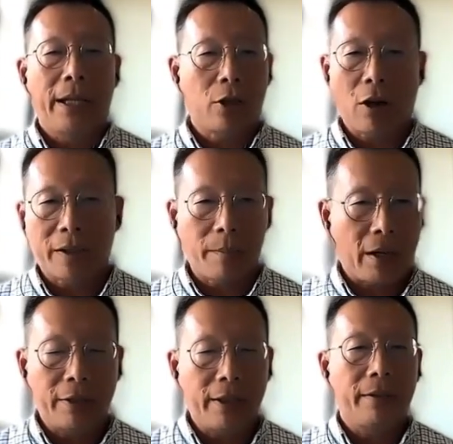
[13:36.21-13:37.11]
they talked
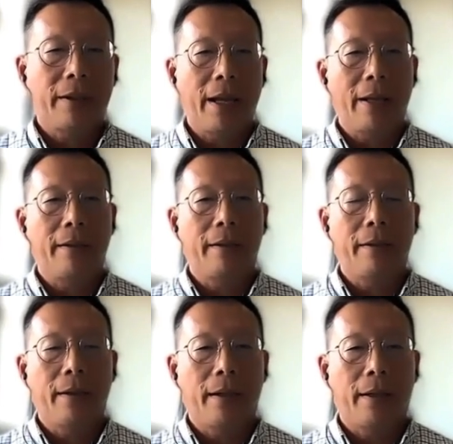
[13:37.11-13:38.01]
about it
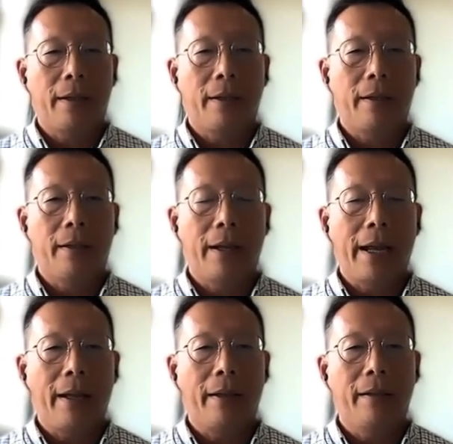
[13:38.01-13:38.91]
and uh,
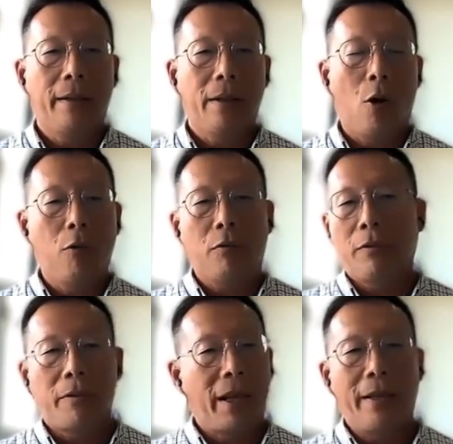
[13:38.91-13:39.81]
and
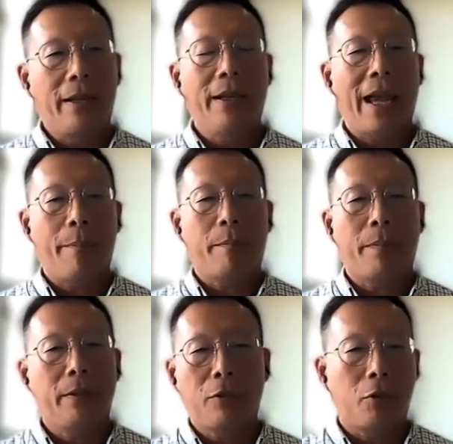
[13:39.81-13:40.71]
oh and he
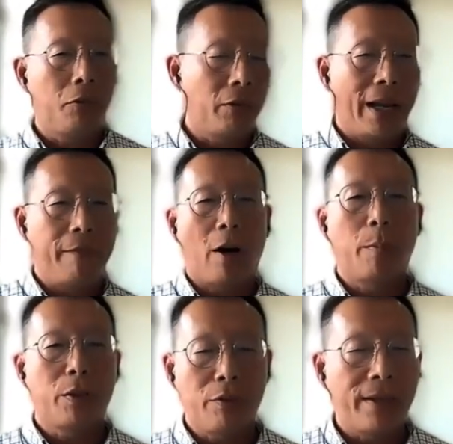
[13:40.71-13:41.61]
happened to have an
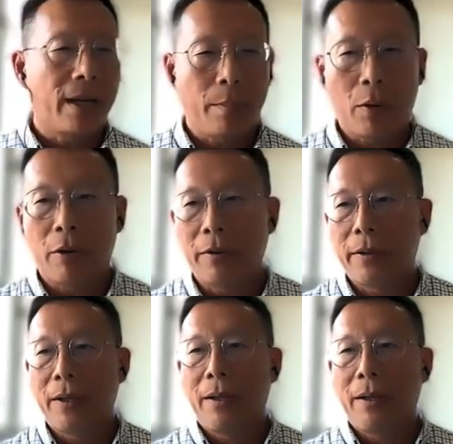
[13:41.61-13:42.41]
opportunity in singapore